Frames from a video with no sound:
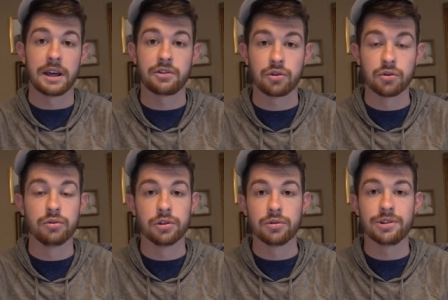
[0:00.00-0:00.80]
like
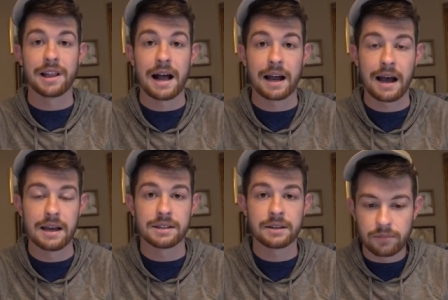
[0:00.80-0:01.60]
true, true slot
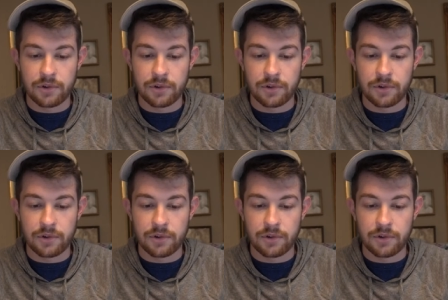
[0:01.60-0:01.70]
guys.